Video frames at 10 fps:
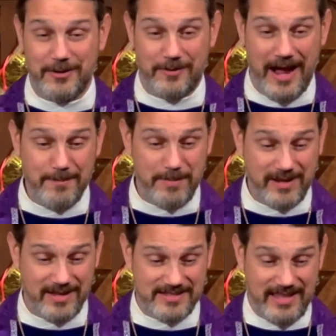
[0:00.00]
right?
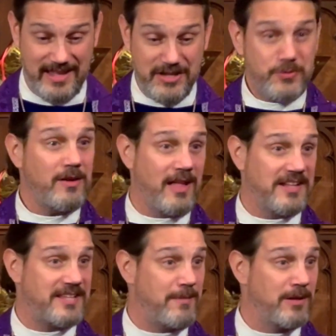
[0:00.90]
Because the
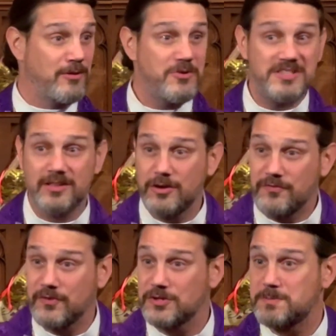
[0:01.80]
Israelites had been losing their
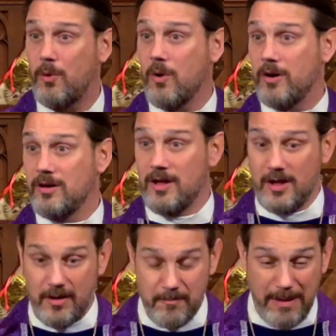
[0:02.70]
firstborn
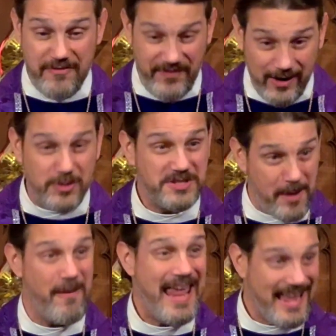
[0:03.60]
by Pharaoh's
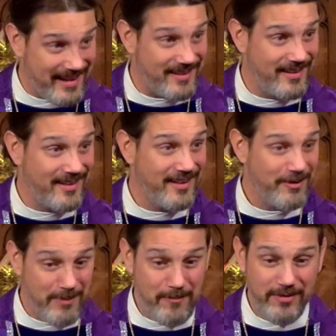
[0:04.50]
command.
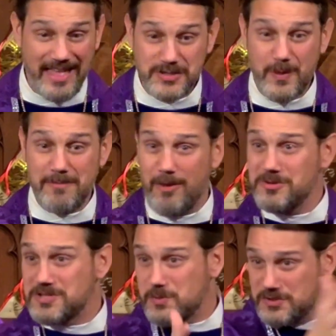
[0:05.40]
Remember, that's why
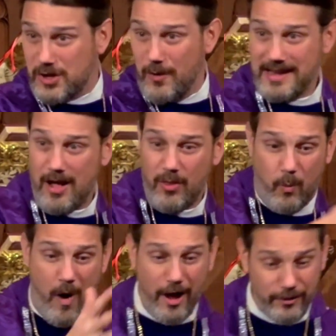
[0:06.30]
Moses was going down the
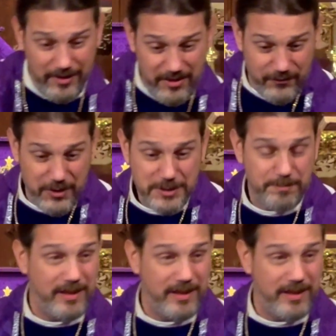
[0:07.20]
water in the first